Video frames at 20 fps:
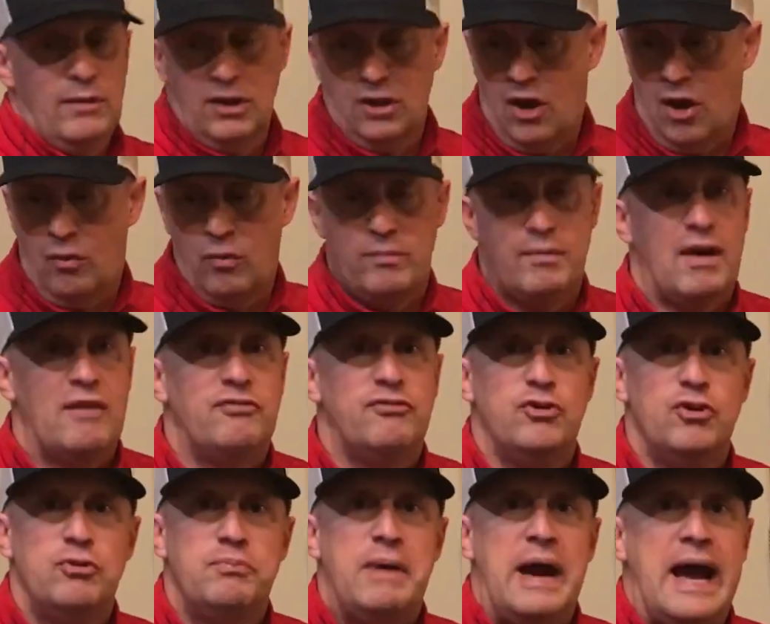along with my
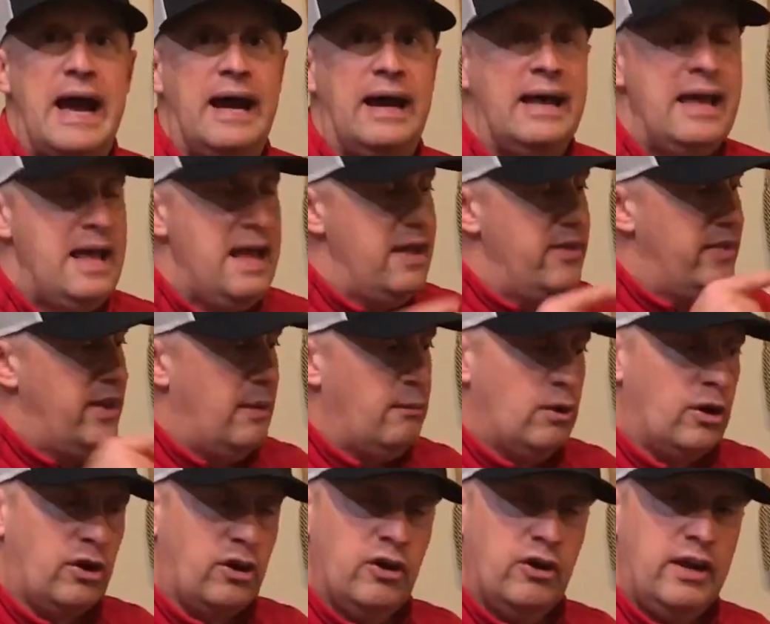food bag that I'm
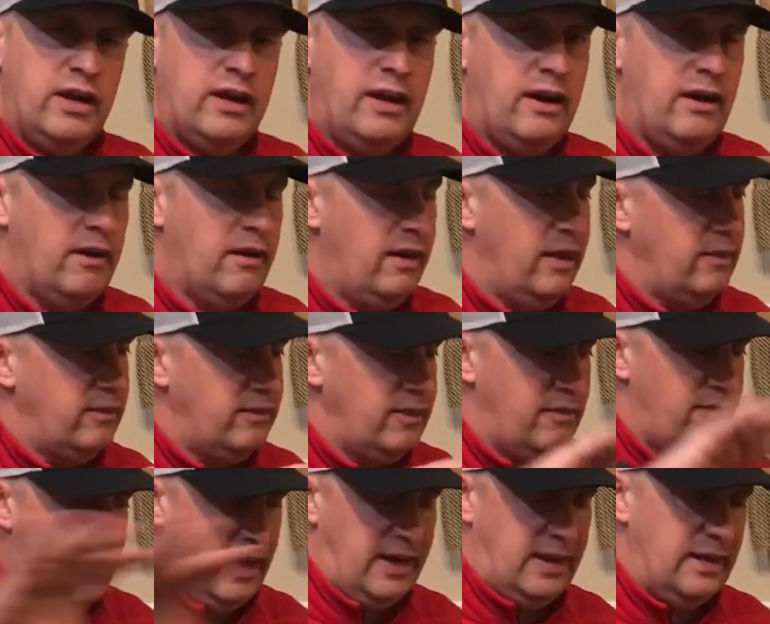going to get in here and see if
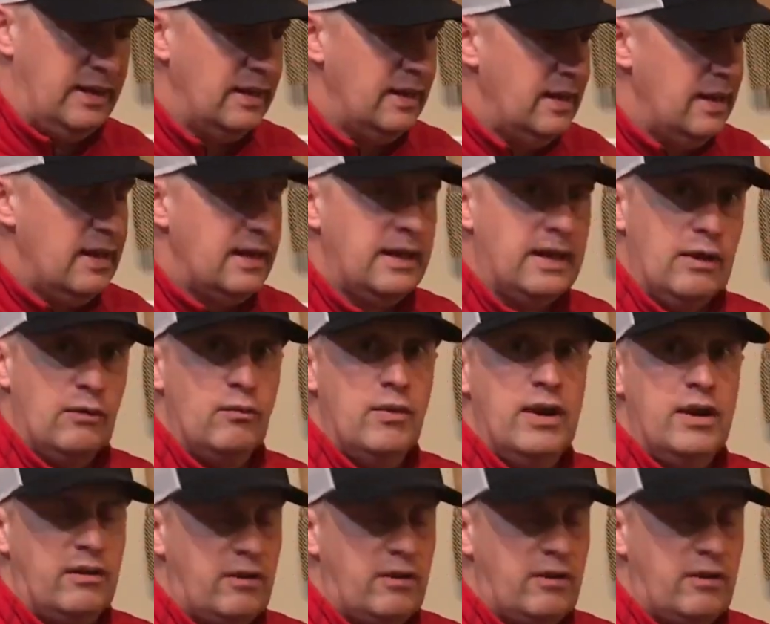I can get rid of